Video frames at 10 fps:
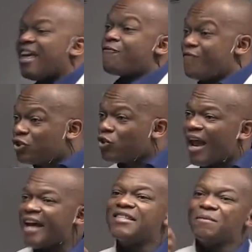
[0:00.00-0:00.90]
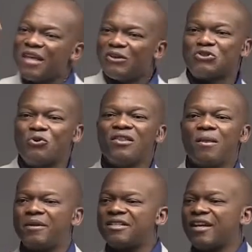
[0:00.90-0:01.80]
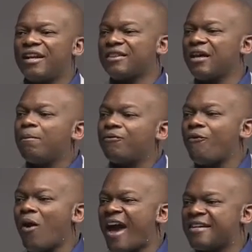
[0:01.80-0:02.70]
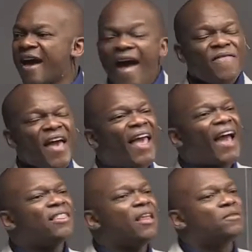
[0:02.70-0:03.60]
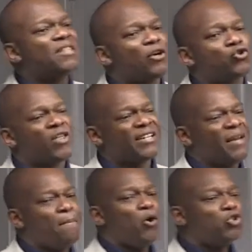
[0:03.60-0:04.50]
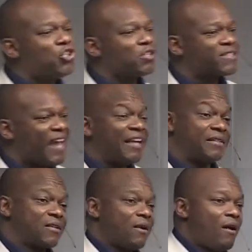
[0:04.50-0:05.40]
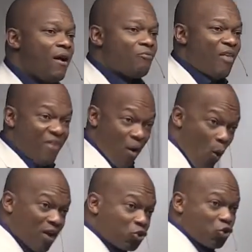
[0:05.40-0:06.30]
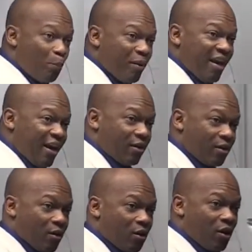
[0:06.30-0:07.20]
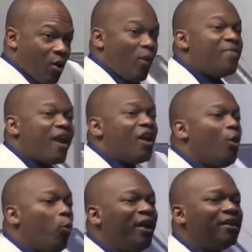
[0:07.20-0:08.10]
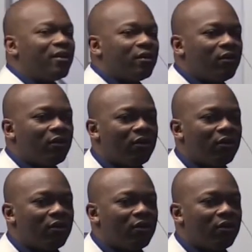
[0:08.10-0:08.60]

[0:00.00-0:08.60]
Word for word: They visualize themselves doing the particular thing beforehand. They get themselves to that emotional state that they want to be in when they're going to win.